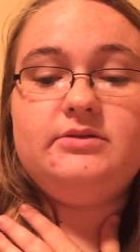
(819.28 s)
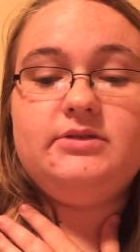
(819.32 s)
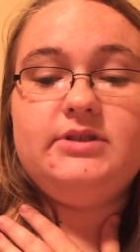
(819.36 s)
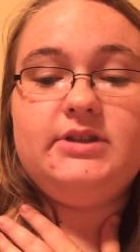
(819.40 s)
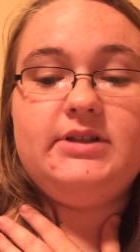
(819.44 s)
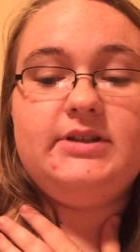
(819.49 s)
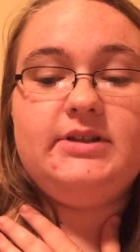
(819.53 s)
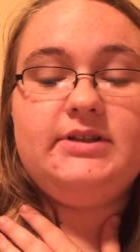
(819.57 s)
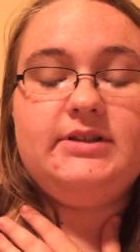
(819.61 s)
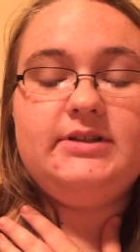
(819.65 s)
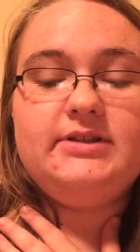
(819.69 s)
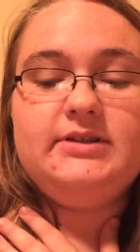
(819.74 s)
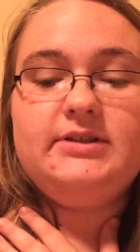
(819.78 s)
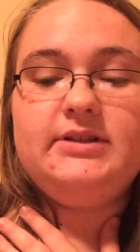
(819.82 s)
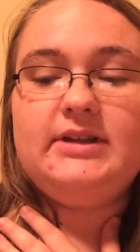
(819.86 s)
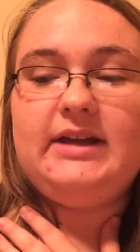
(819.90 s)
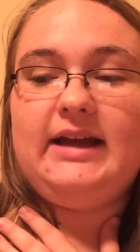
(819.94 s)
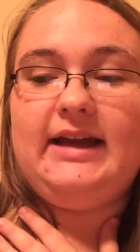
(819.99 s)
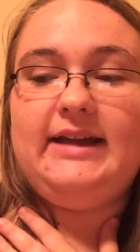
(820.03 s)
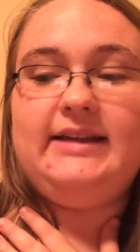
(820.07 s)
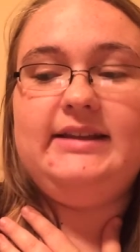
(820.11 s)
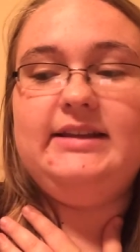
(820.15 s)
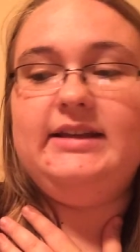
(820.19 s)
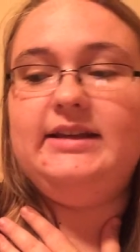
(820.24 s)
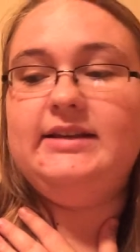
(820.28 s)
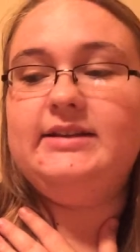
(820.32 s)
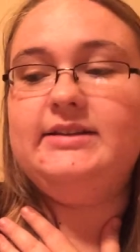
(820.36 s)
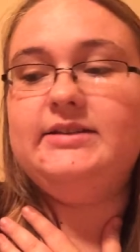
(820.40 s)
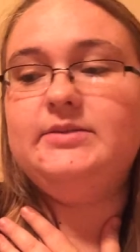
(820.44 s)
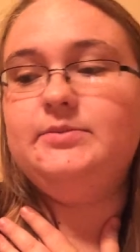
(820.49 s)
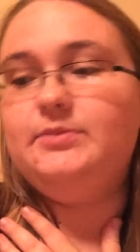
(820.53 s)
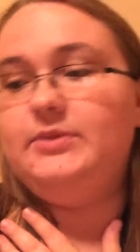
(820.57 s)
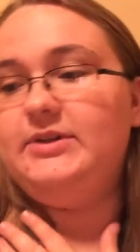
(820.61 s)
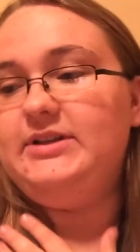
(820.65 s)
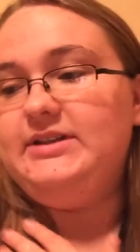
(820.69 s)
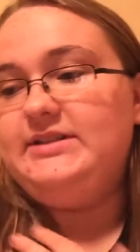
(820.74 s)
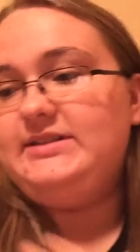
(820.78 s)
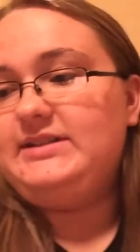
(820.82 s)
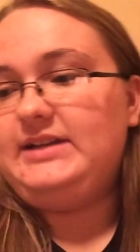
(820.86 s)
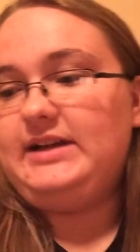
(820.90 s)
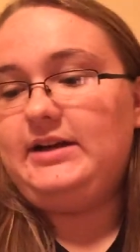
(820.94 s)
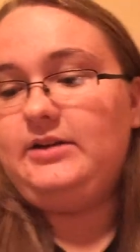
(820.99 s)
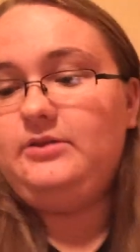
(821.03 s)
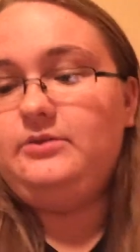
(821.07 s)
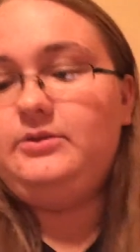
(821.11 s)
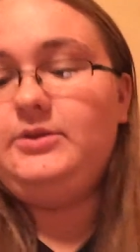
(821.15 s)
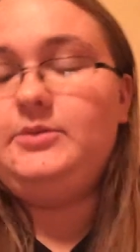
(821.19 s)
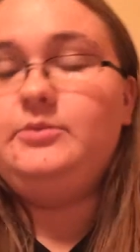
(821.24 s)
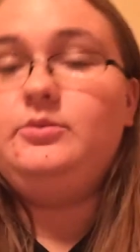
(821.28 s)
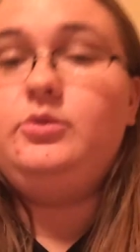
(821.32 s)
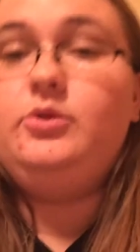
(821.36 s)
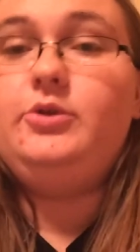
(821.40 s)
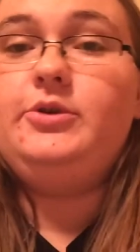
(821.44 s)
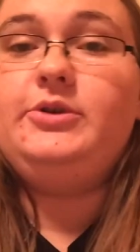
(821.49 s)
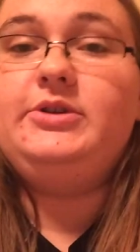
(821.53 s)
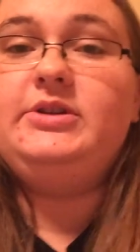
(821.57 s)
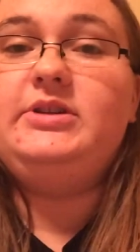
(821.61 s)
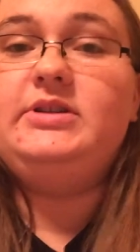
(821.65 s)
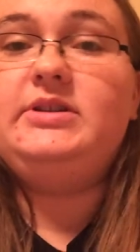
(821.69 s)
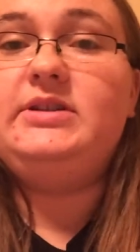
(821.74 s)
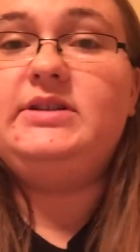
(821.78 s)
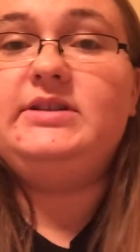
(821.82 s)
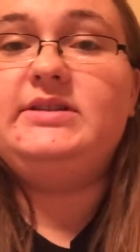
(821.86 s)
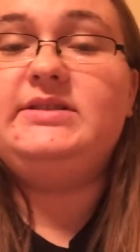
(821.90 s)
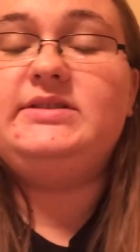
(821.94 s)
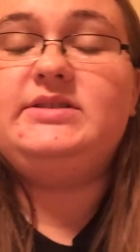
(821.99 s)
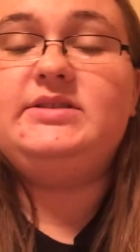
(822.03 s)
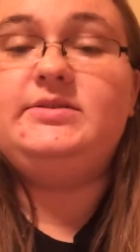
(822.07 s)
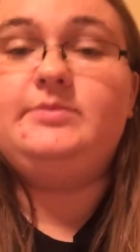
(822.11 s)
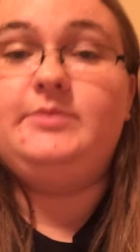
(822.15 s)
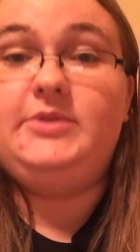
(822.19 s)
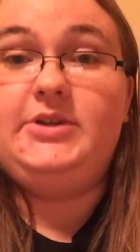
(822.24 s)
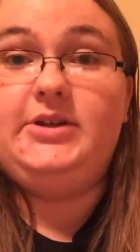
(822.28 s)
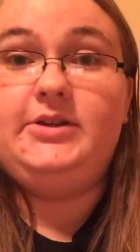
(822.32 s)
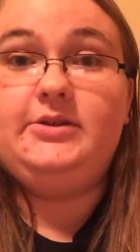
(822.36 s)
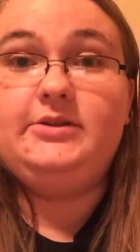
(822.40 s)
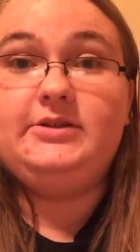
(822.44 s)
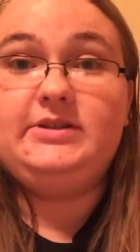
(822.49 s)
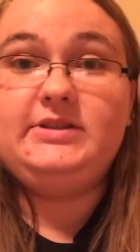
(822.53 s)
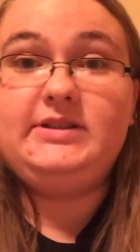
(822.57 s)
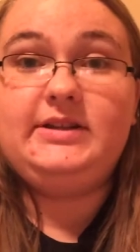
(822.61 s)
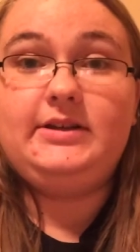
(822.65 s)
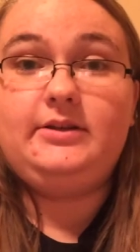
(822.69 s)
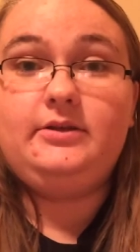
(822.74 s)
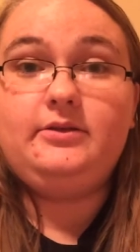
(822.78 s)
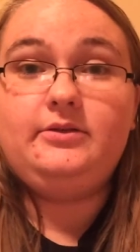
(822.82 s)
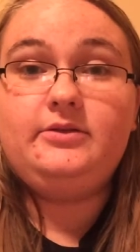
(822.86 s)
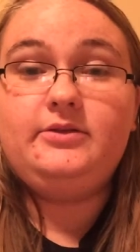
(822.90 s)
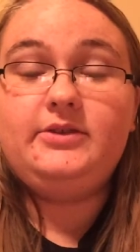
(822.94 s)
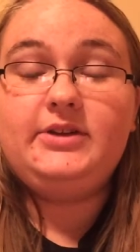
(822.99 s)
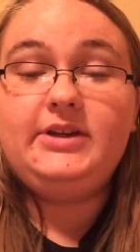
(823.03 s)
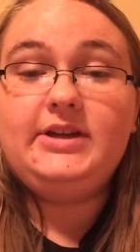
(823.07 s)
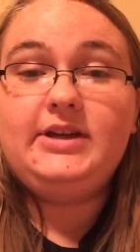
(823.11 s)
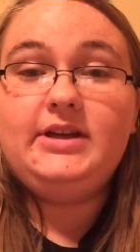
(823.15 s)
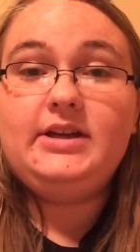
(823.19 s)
I can't express how important it is to be yourself.